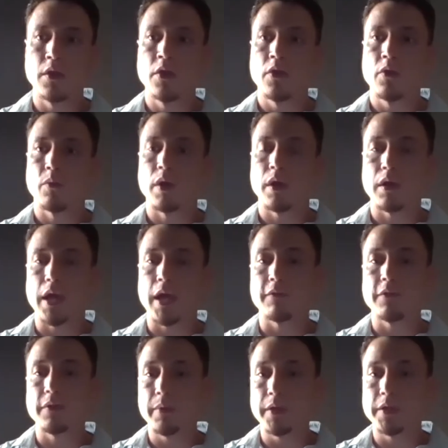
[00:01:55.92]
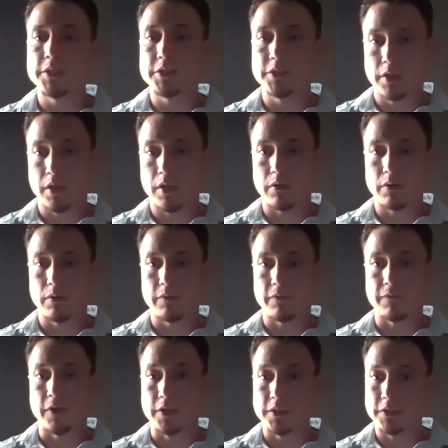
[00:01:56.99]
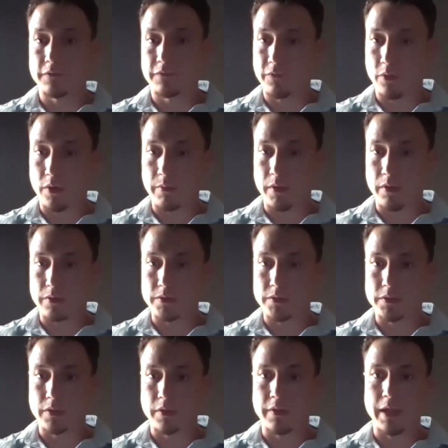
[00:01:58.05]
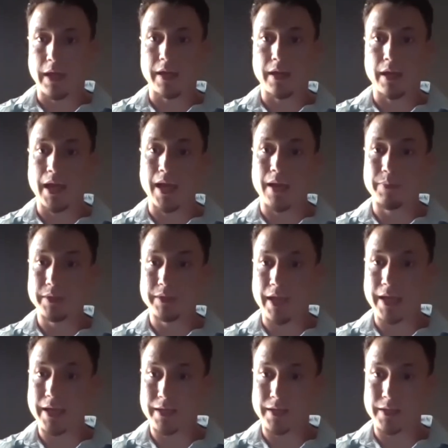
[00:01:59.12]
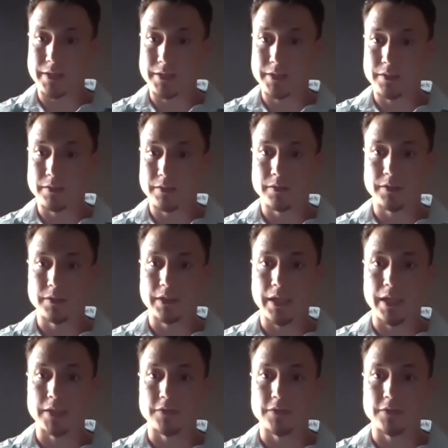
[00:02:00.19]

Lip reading: Well, everybody should know, first and foremost, that hepatitis stands